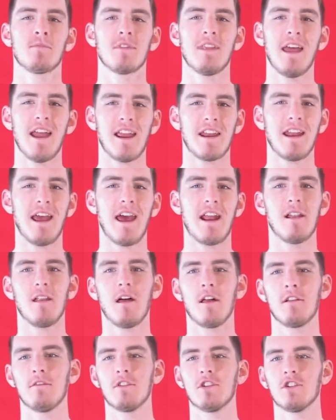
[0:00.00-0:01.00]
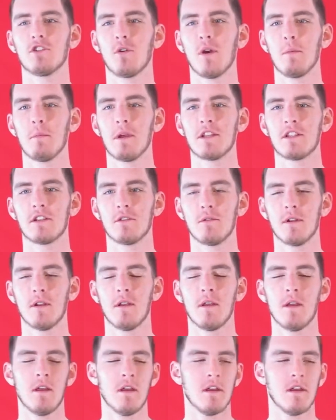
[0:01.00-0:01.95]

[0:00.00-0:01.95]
That can add a lot of enjoyment to it.